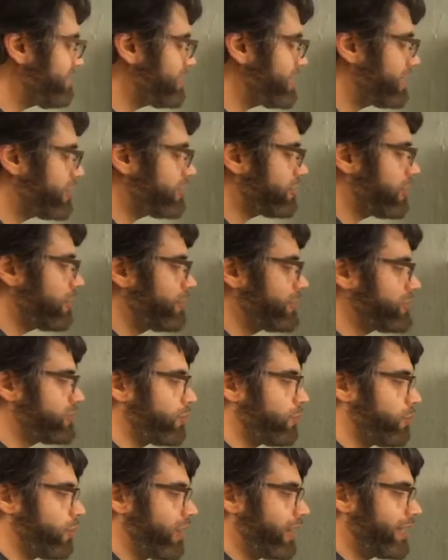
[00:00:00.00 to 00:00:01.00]
didn't go into
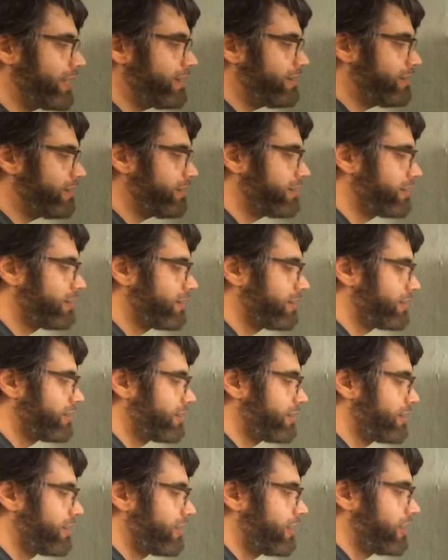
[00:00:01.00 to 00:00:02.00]
1,
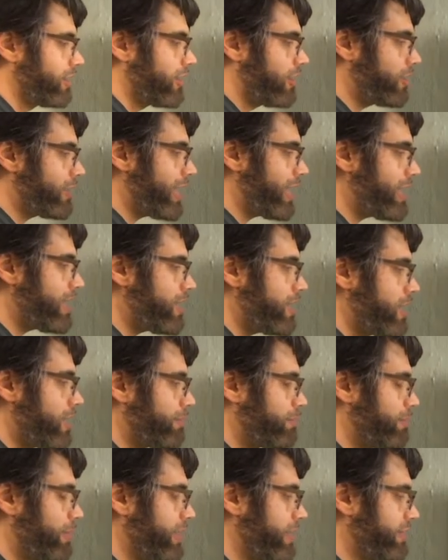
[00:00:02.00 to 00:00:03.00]
okay,
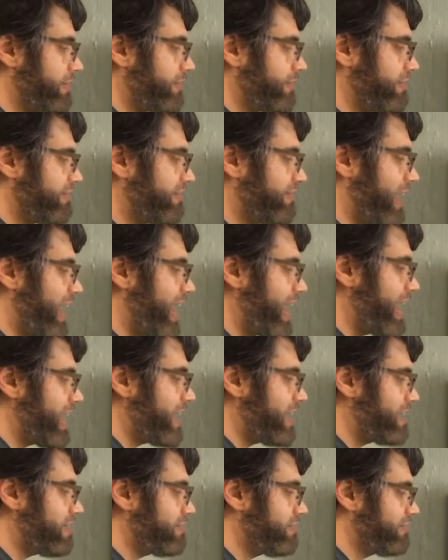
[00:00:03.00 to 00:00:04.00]
but
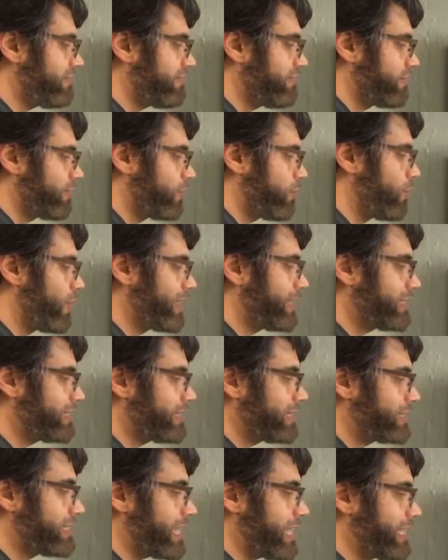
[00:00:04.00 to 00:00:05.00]
5 went
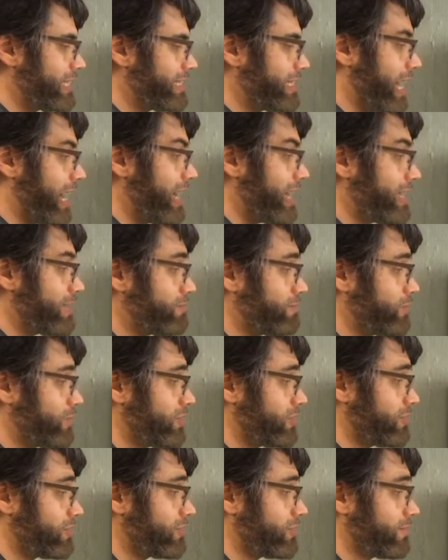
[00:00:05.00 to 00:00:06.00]
into 10
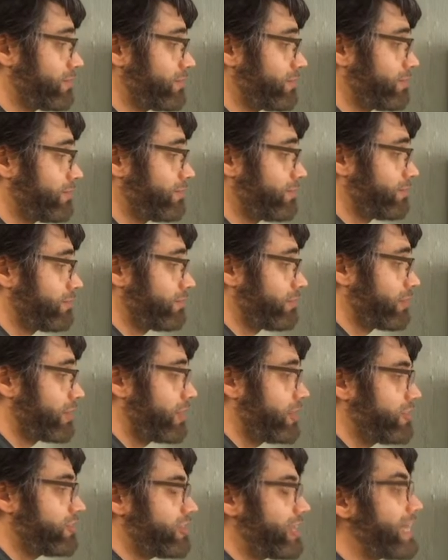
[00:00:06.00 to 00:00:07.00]
dimes.
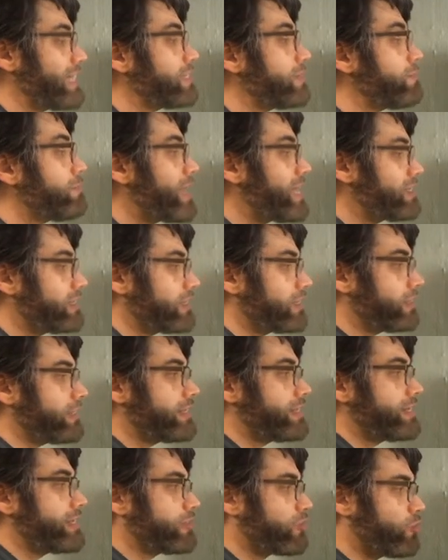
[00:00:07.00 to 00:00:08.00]
So that's basically
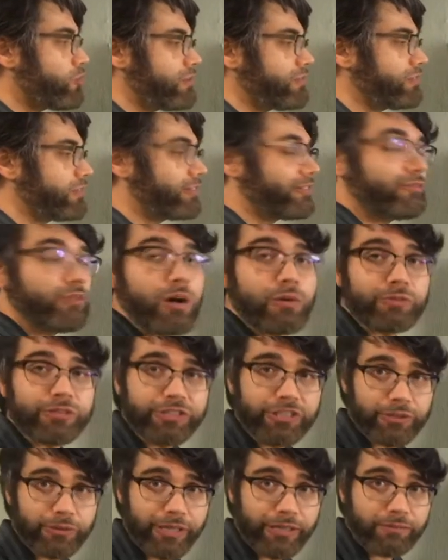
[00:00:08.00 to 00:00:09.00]
the equivalent of what we're
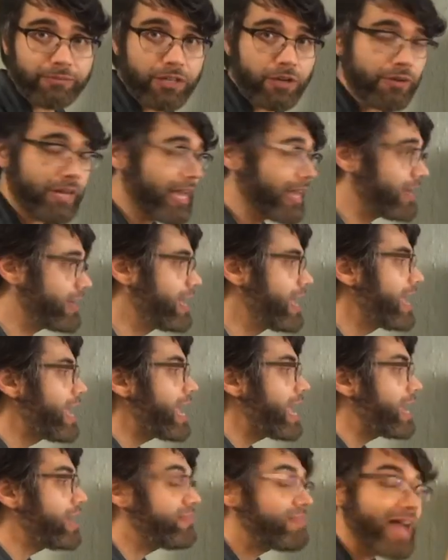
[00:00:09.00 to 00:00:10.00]
doing, okay?
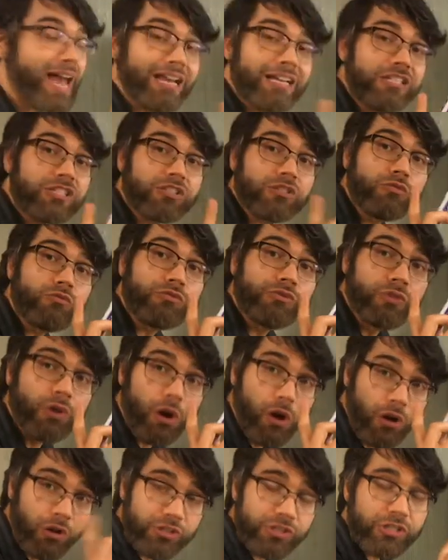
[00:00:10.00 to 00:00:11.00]
And that is
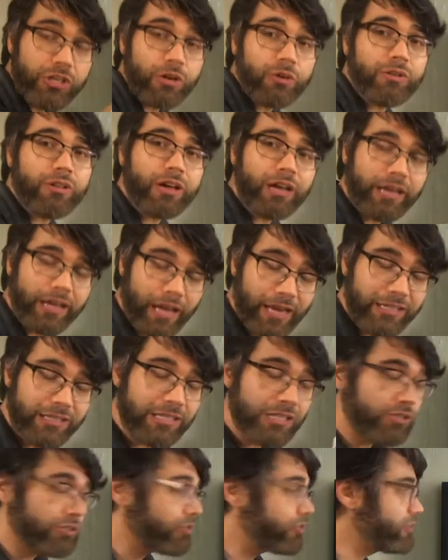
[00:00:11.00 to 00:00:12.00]
also, I see
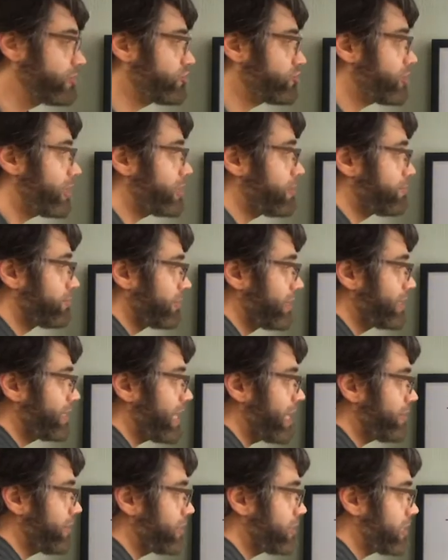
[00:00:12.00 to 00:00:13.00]
students try to bring
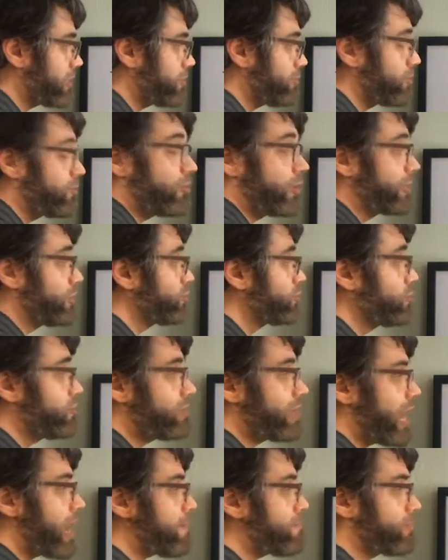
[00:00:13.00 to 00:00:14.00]
down this decimal point. Do
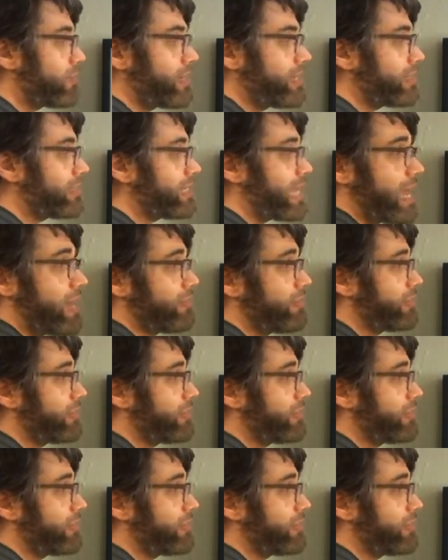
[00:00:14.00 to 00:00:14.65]
not bring down the